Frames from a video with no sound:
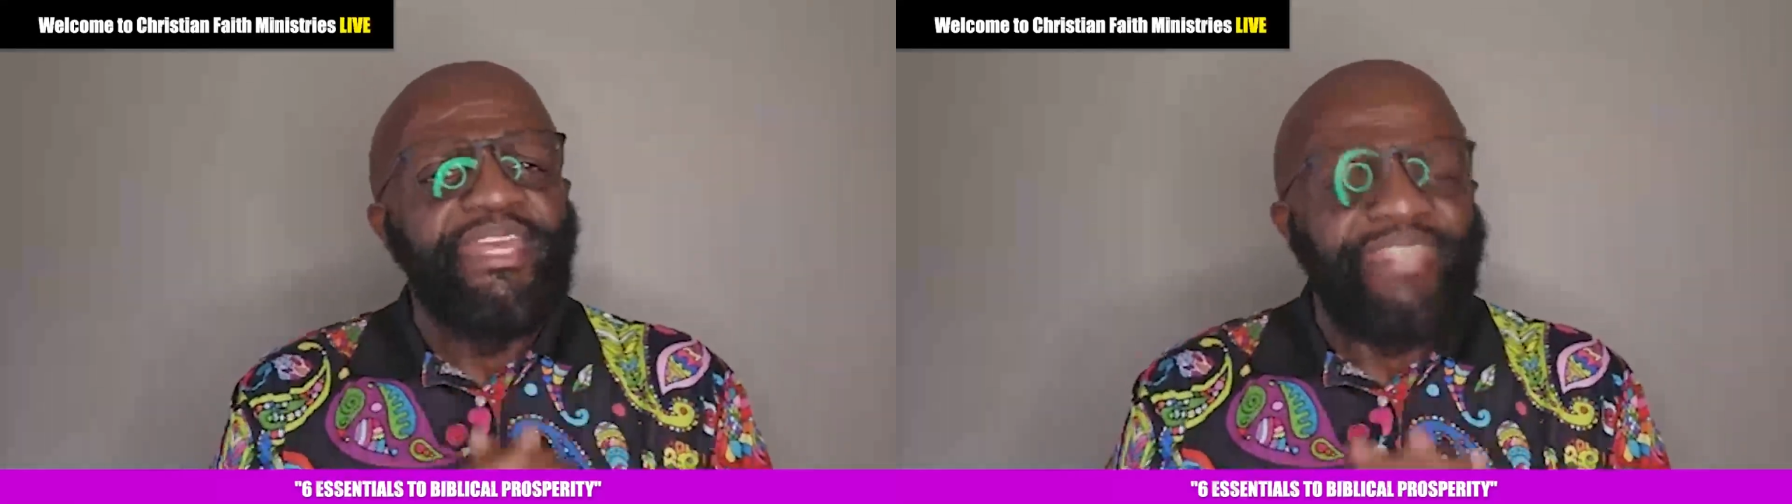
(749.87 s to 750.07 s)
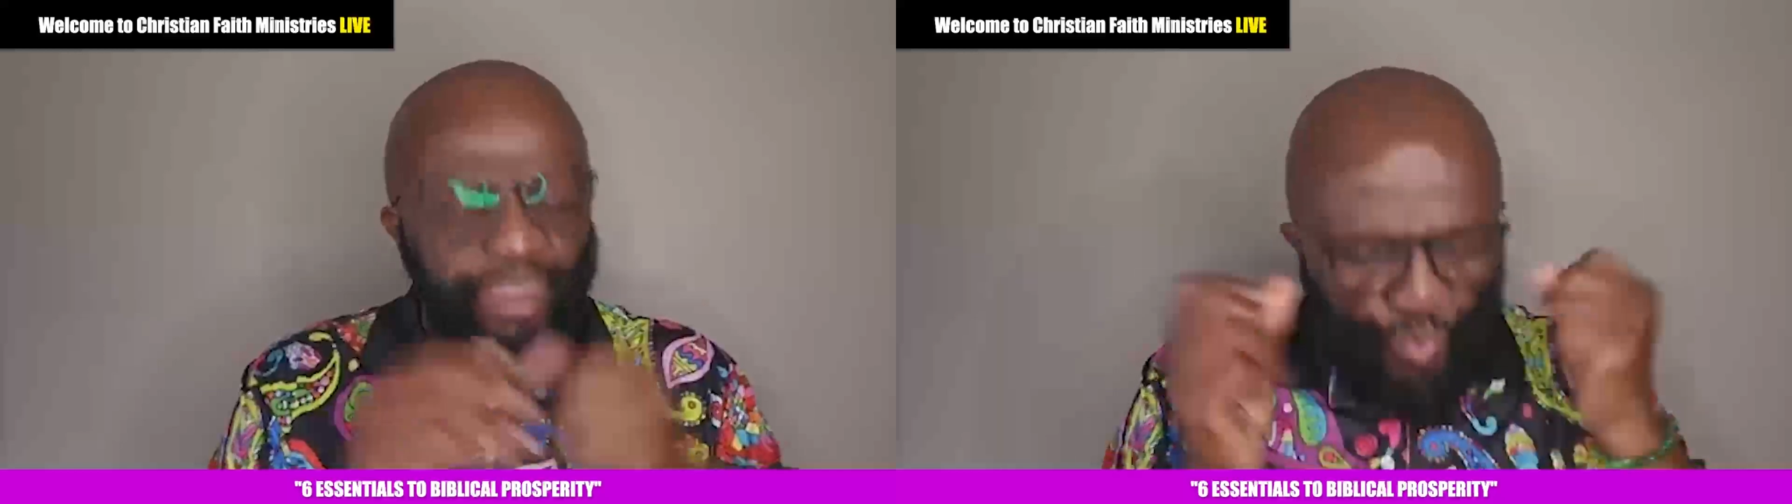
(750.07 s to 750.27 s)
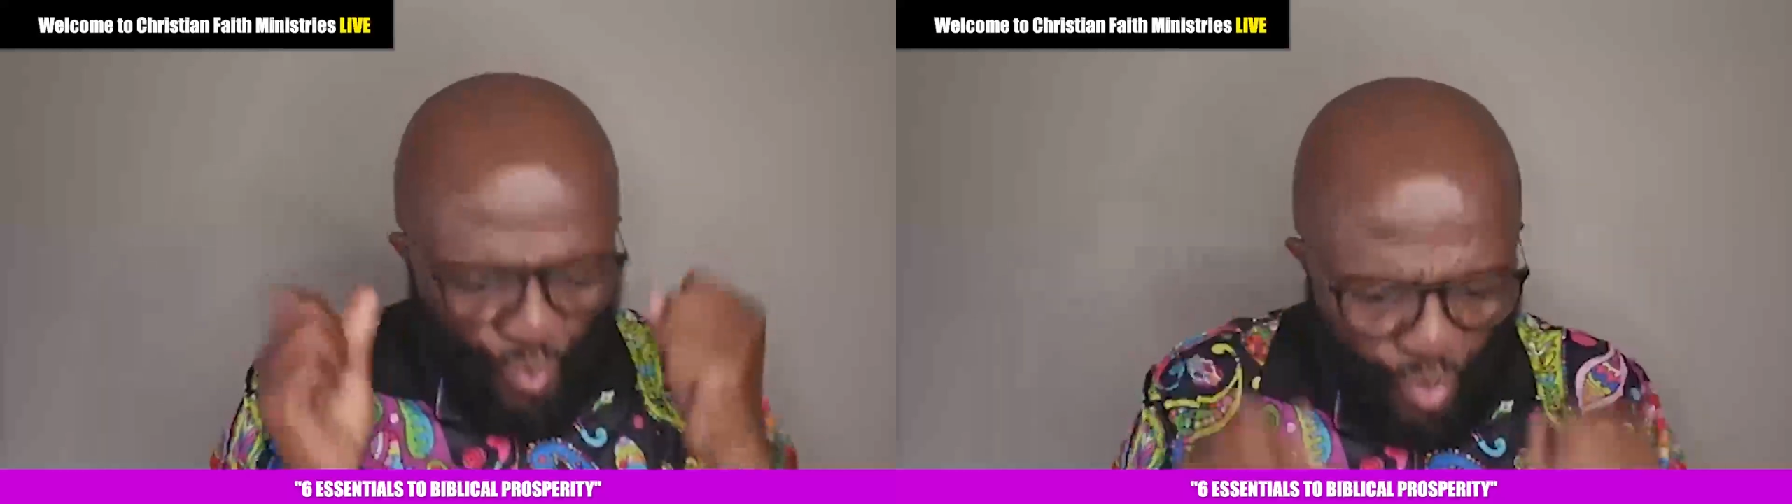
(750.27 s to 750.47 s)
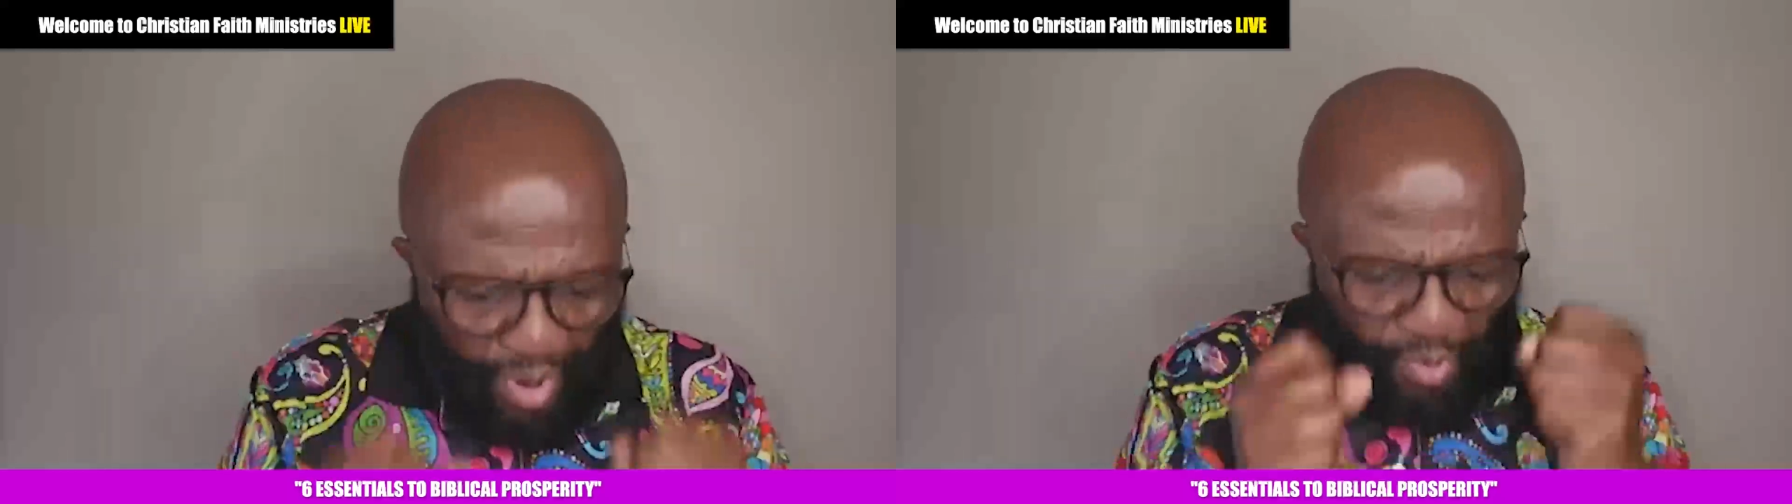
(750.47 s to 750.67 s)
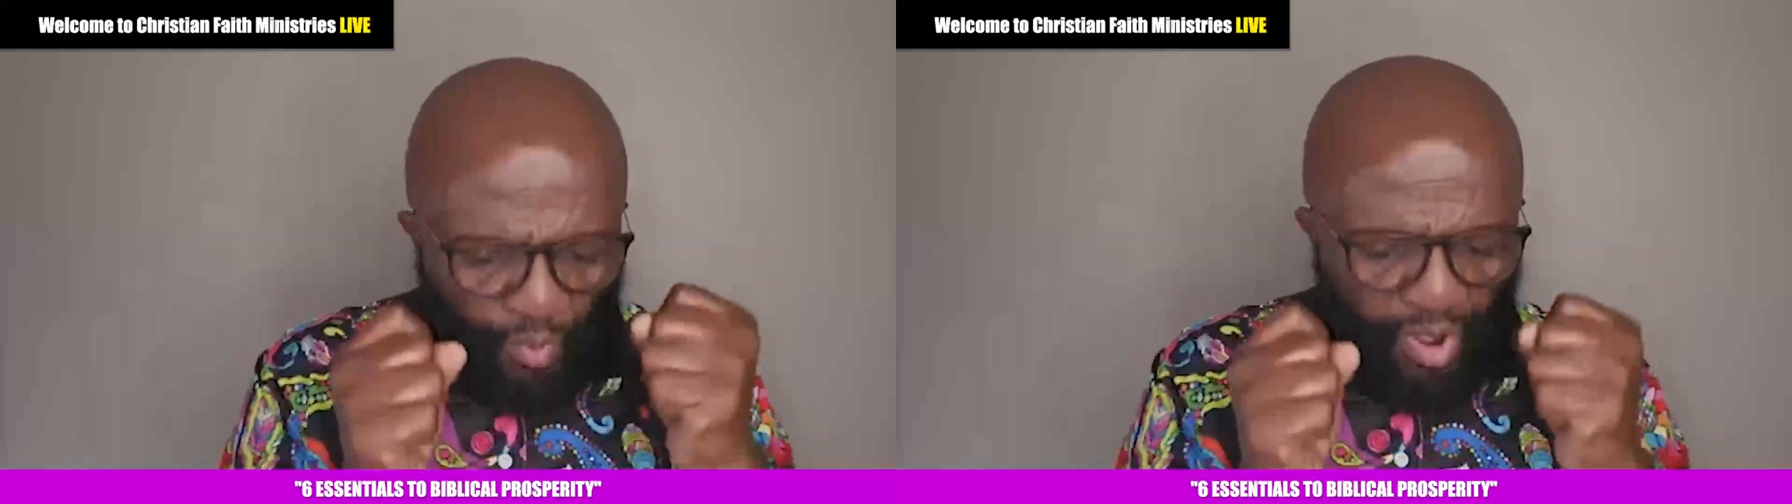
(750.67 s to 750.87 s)
They
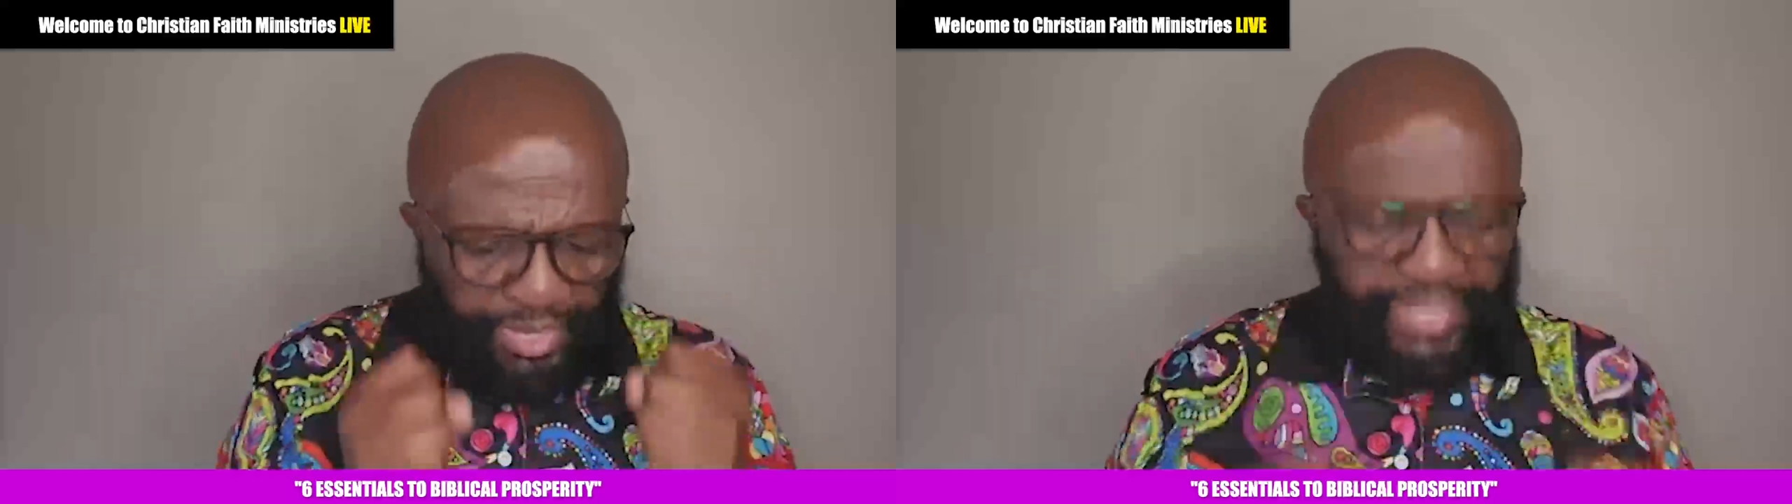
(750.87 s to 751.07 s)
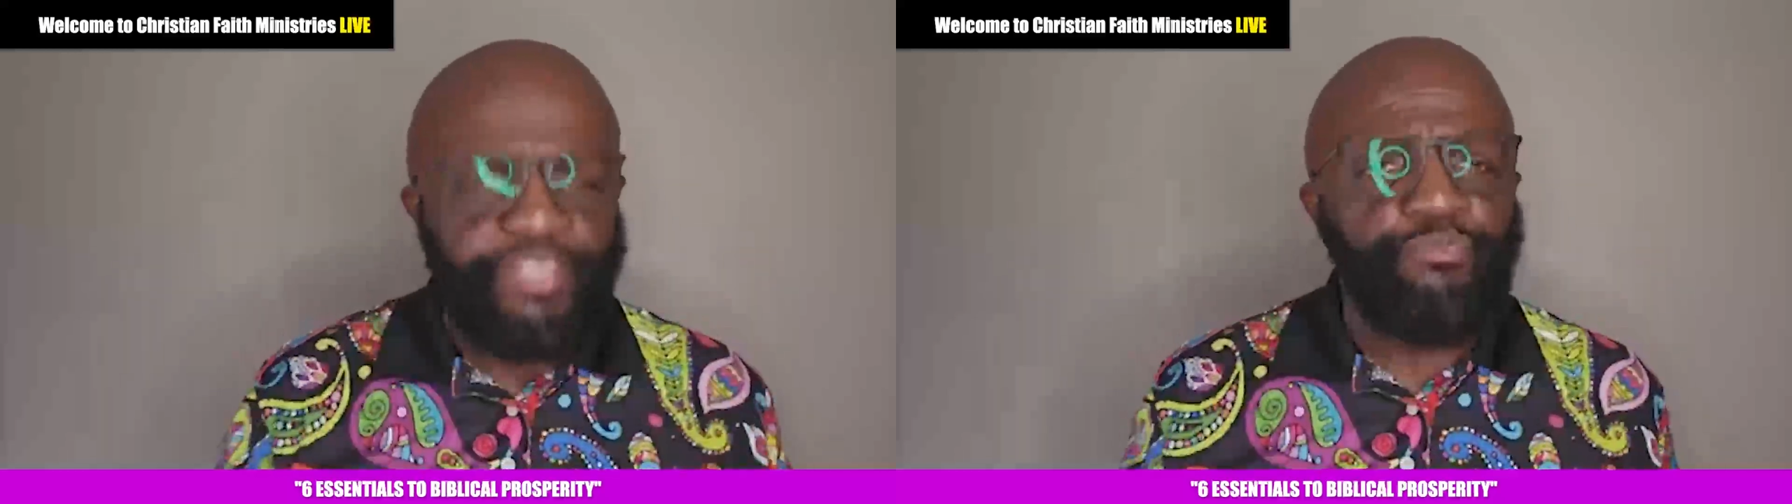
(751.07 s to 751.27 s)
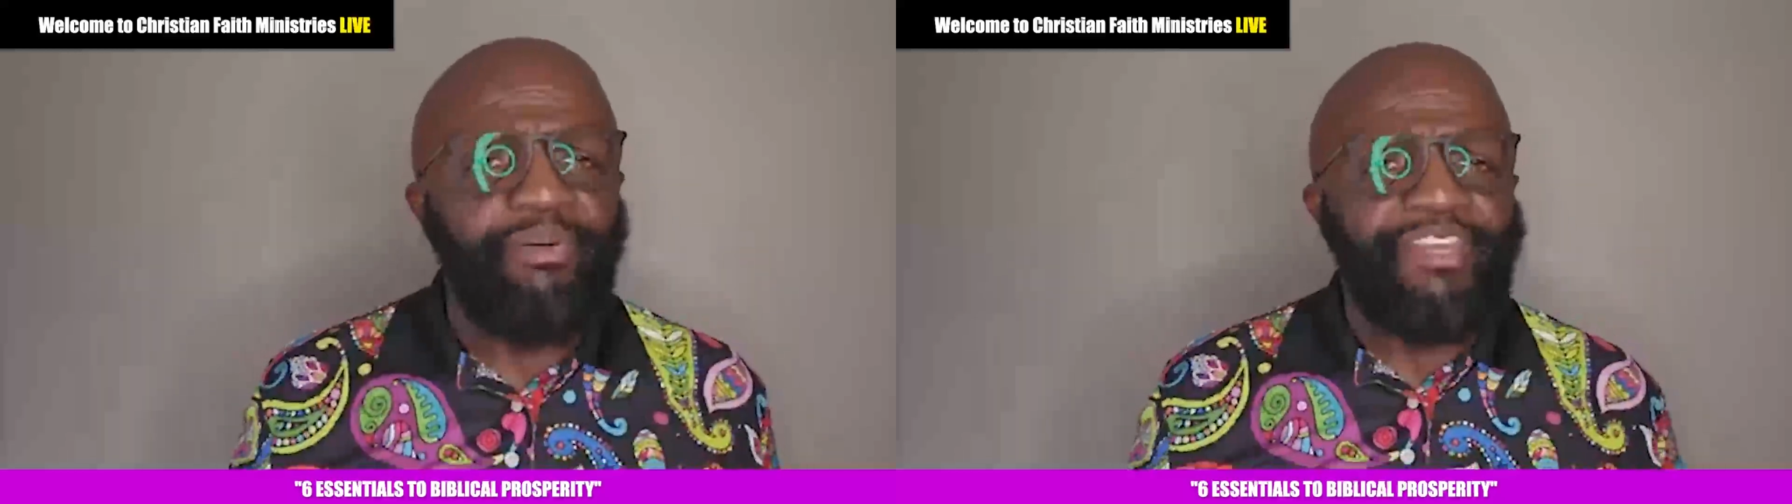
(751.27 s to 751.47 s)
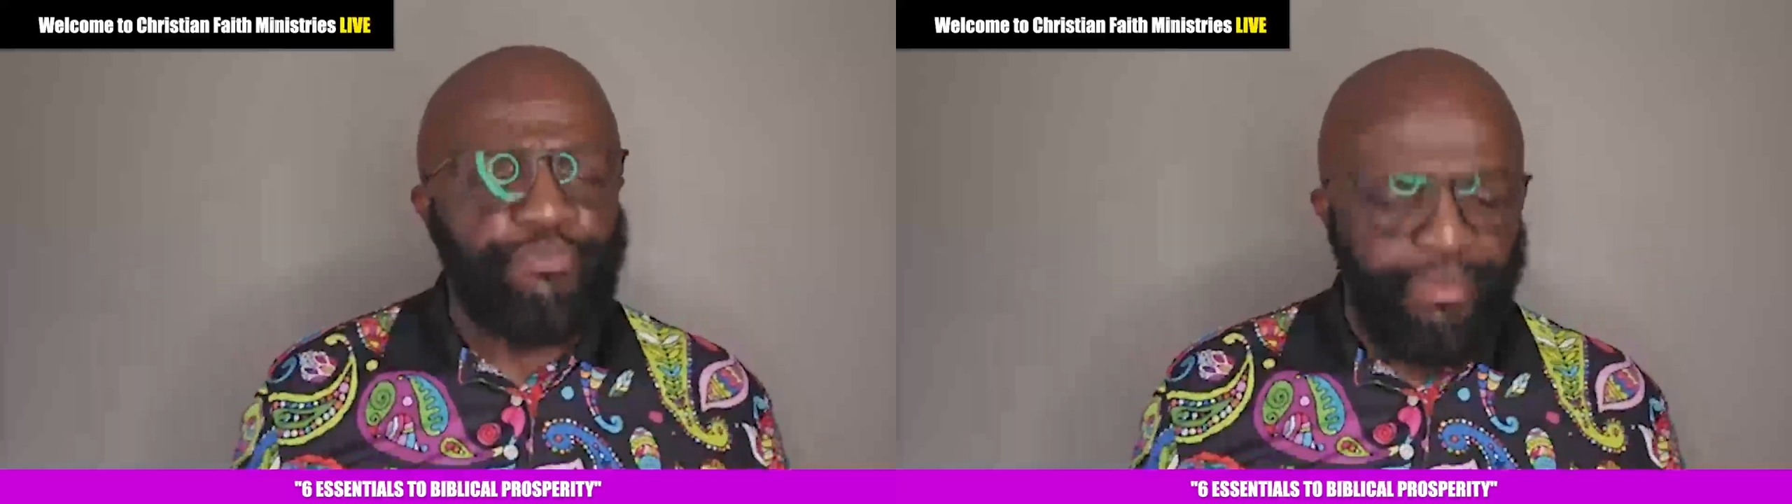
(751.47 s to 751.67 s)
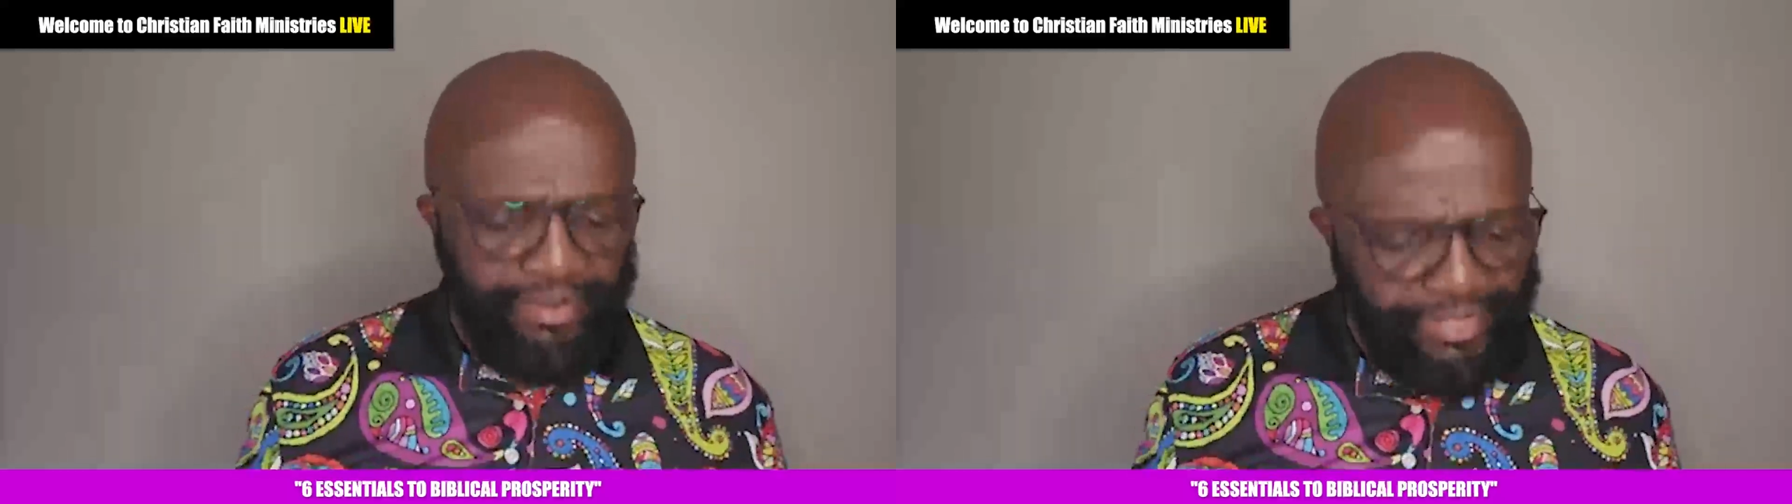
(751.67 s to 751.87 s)
want to walk in this
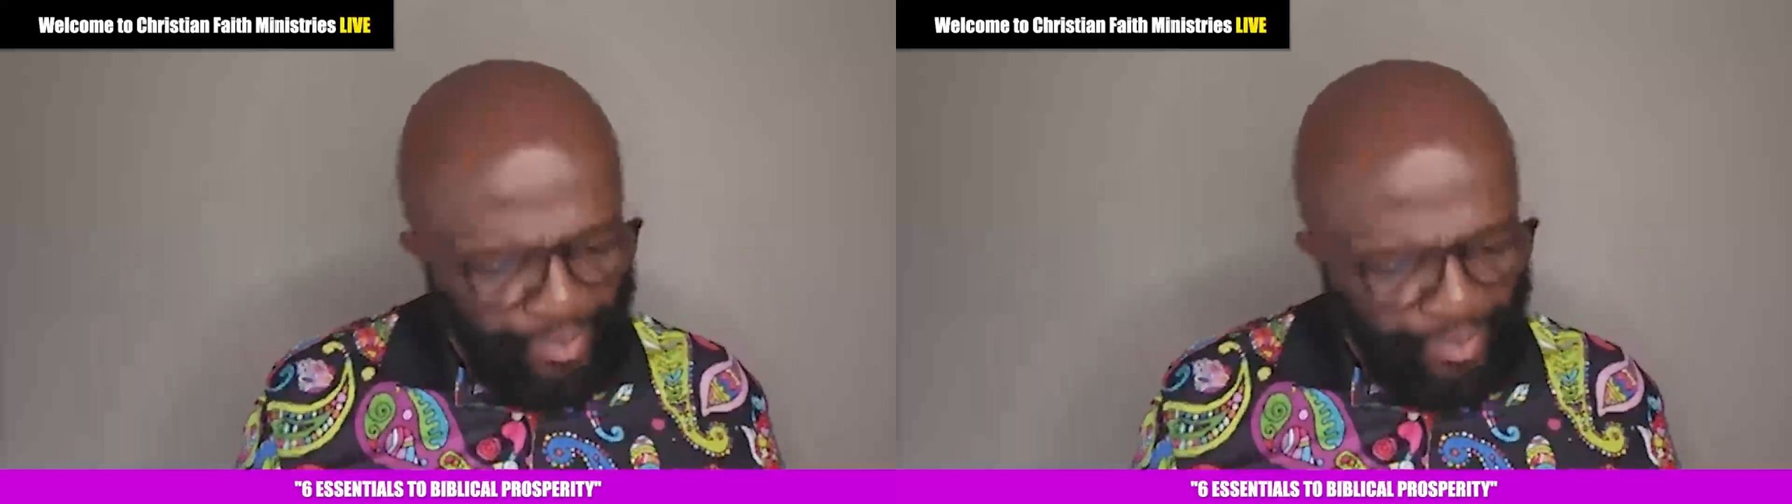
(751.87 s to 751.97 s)
prosperity.